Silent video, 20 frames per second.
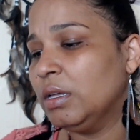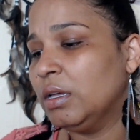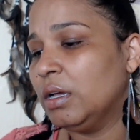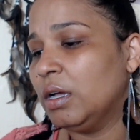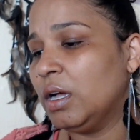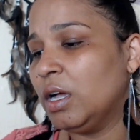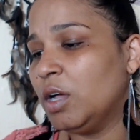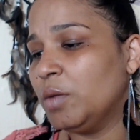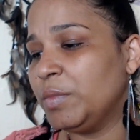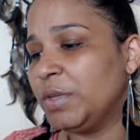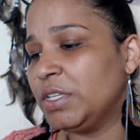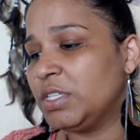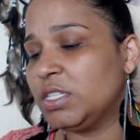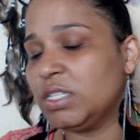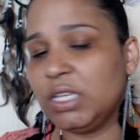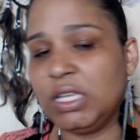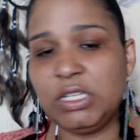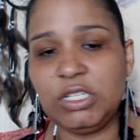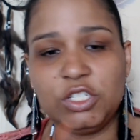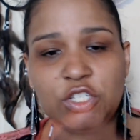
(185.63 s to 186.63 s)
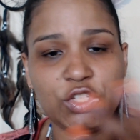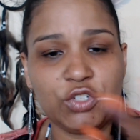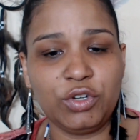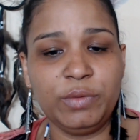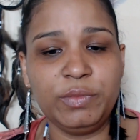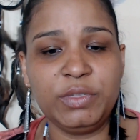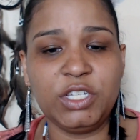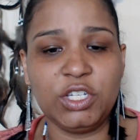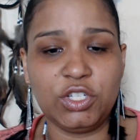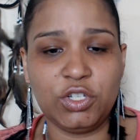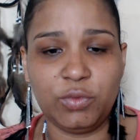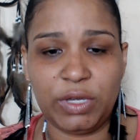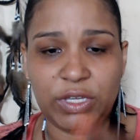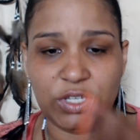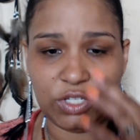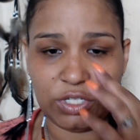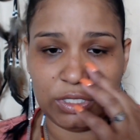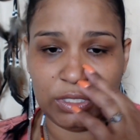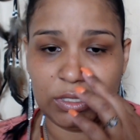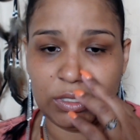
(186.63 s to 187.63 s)
It's extreme
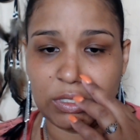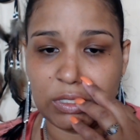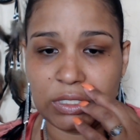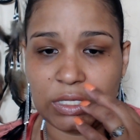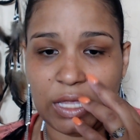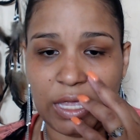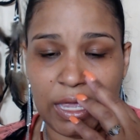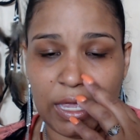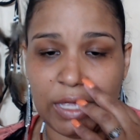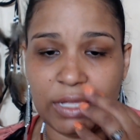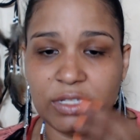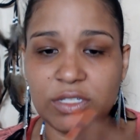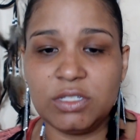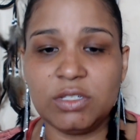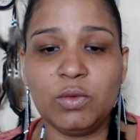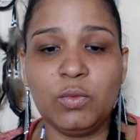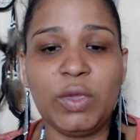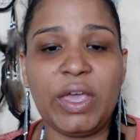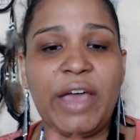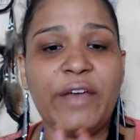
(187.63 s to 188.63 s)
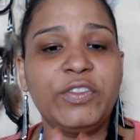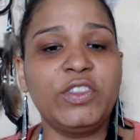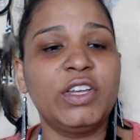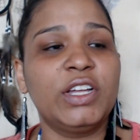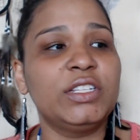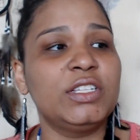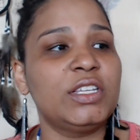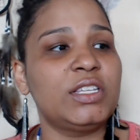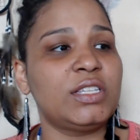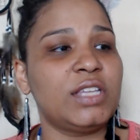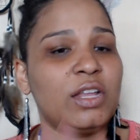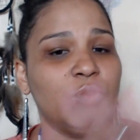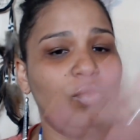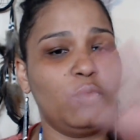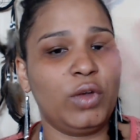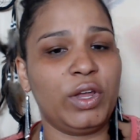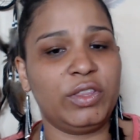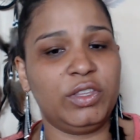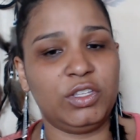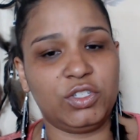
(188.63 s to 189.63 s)
situations, and we have to understand
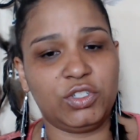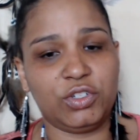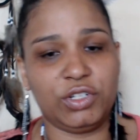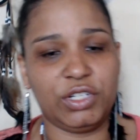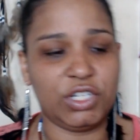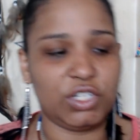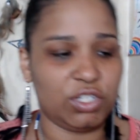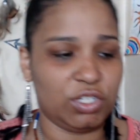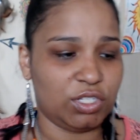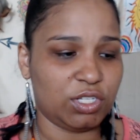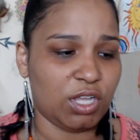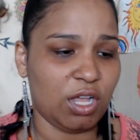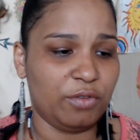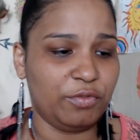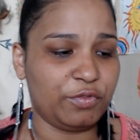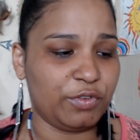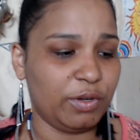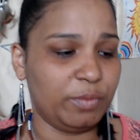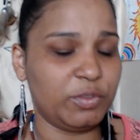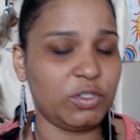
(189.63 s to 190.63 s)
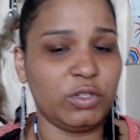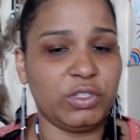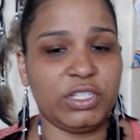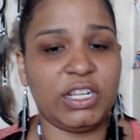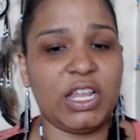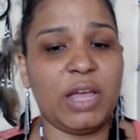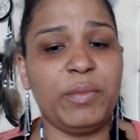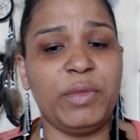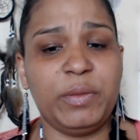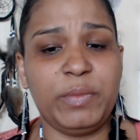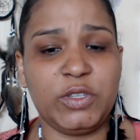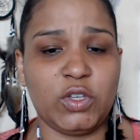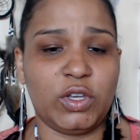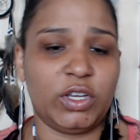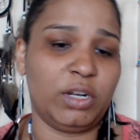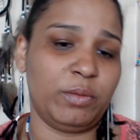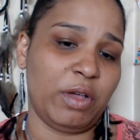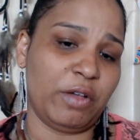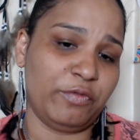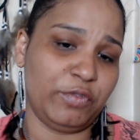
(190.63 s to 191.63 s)
where these traditions come from. So today I'm going to be talking
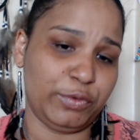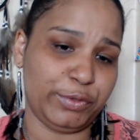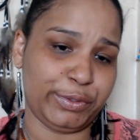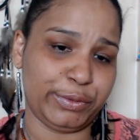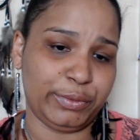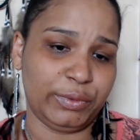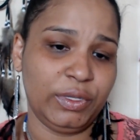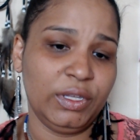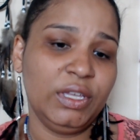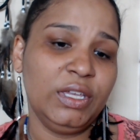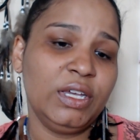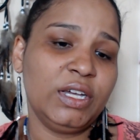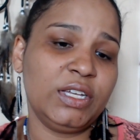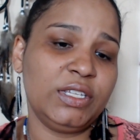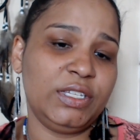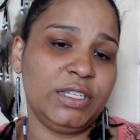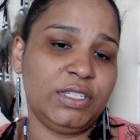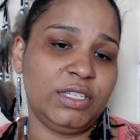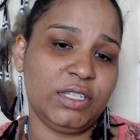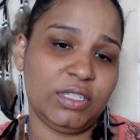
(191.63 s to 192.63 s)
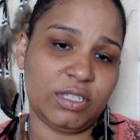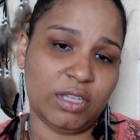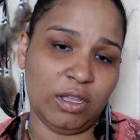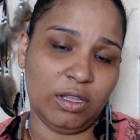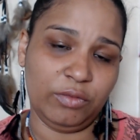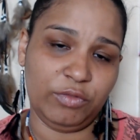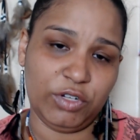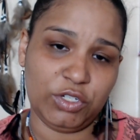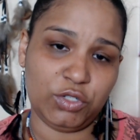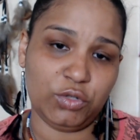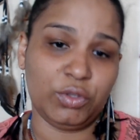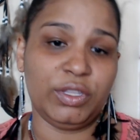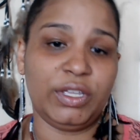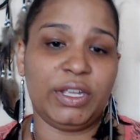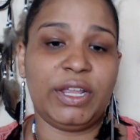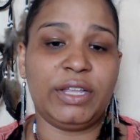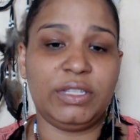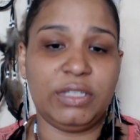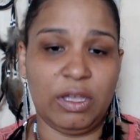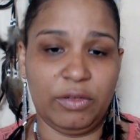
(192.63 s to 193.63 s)
about voodoo because this is a ritual
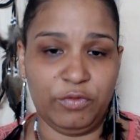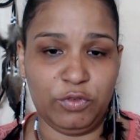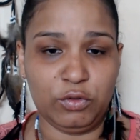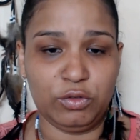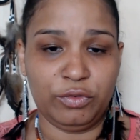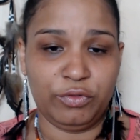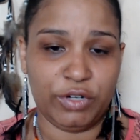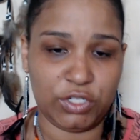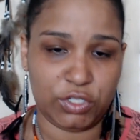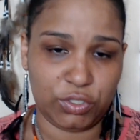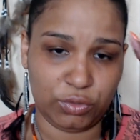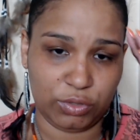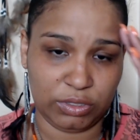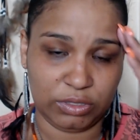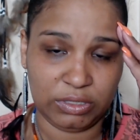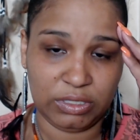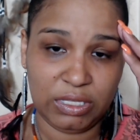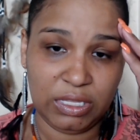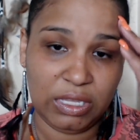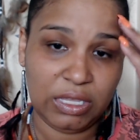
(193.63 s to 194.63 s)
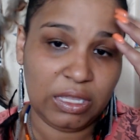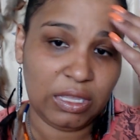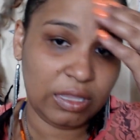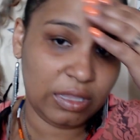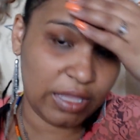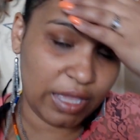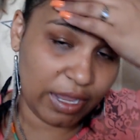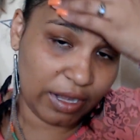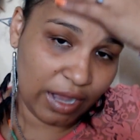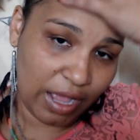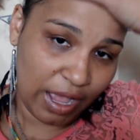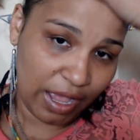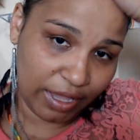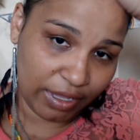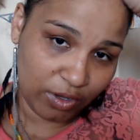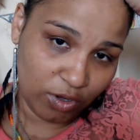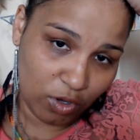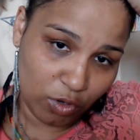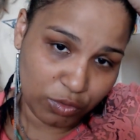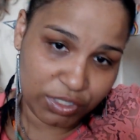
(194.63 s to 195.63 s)
that I
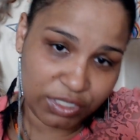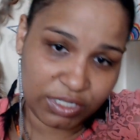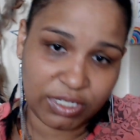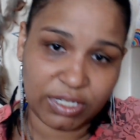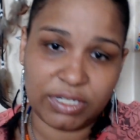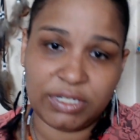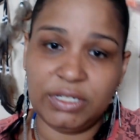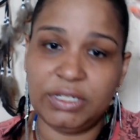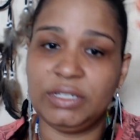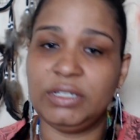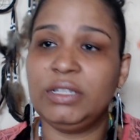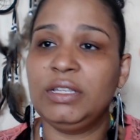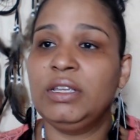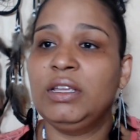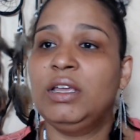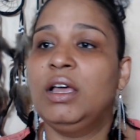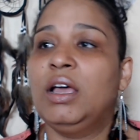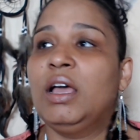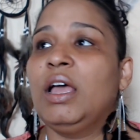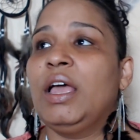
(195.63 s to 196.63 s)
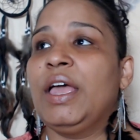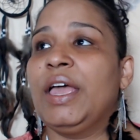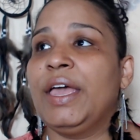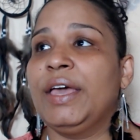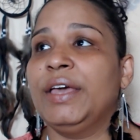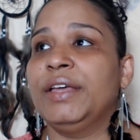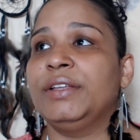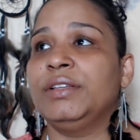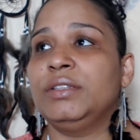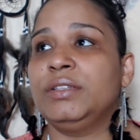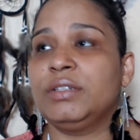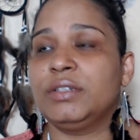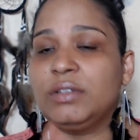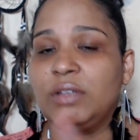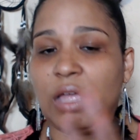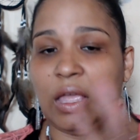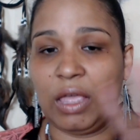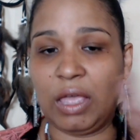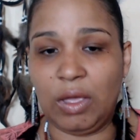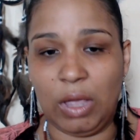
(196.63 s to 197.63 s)
hosted, and
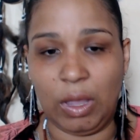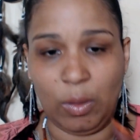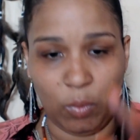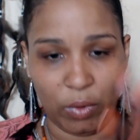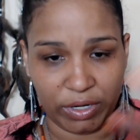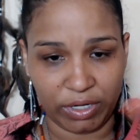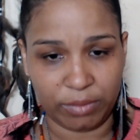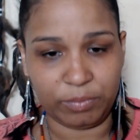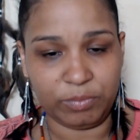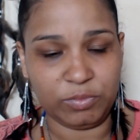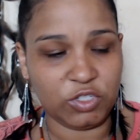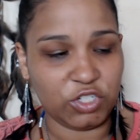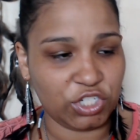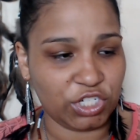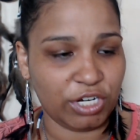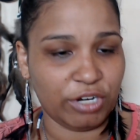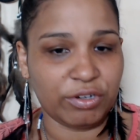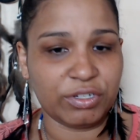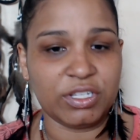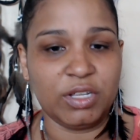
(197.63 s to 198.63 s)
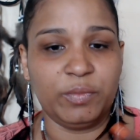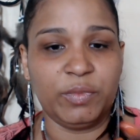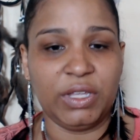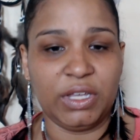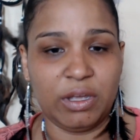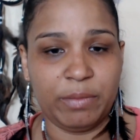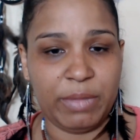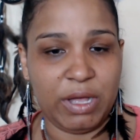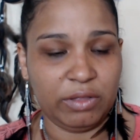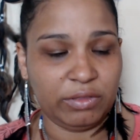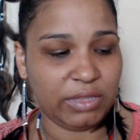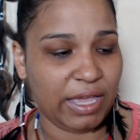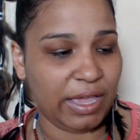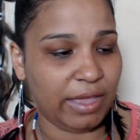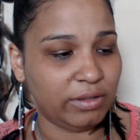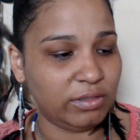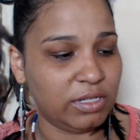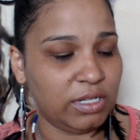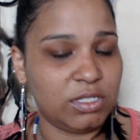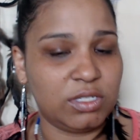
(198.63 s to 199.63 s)
I want to share something about that.
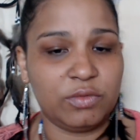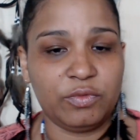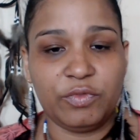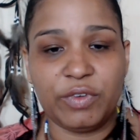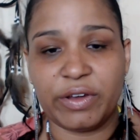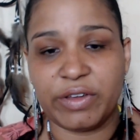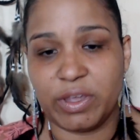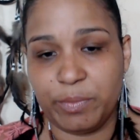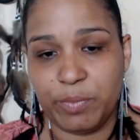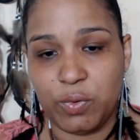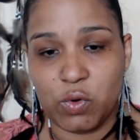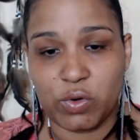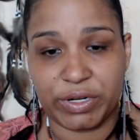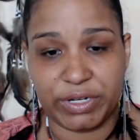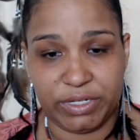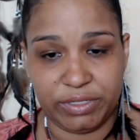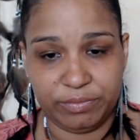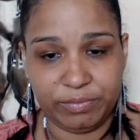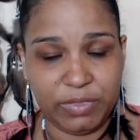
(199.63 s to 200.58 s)
That's very important.